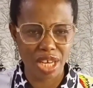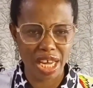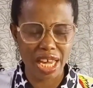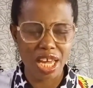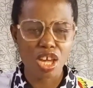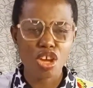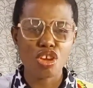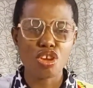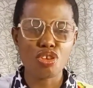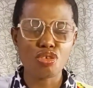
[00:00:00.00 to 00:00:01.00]
Okay,
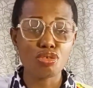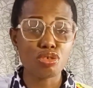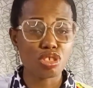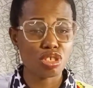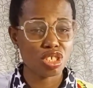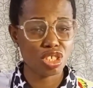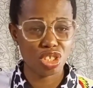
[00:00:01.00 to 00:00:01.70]
you use